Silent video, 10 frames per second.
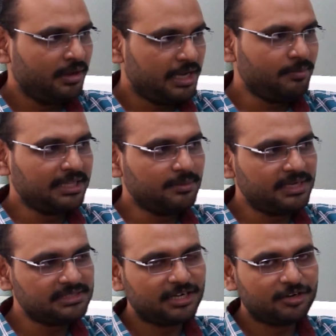In
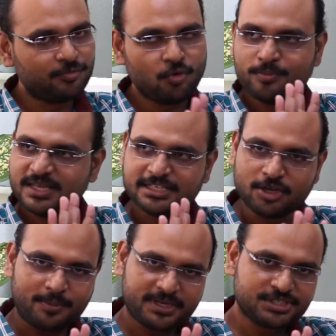mathematics, there are 4 basic
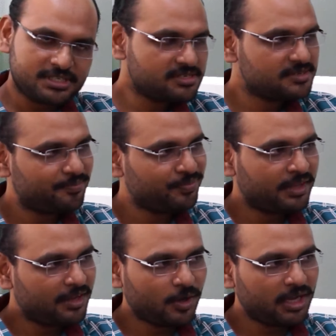operations.
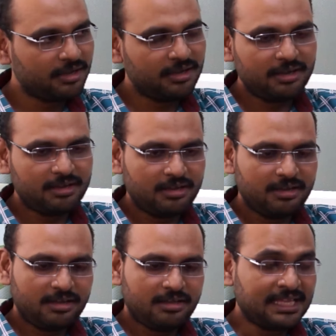Okay,
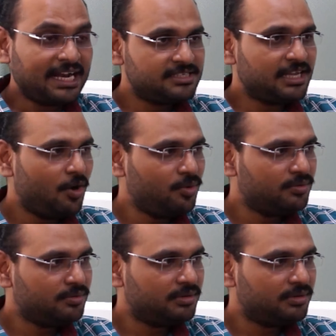that's how